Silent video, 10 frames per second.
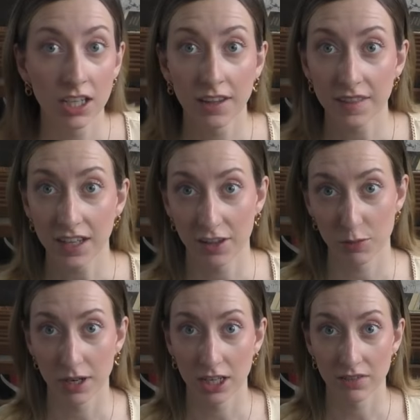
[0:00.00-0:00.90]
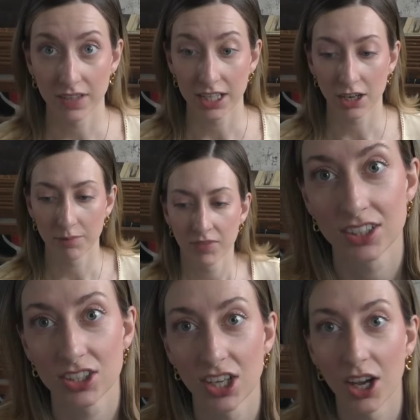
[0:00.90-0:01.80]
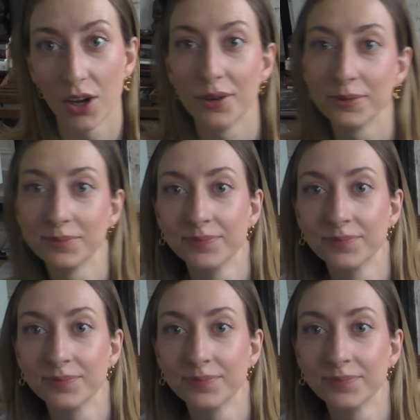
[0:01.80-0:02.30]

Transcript: the other part of the video. So,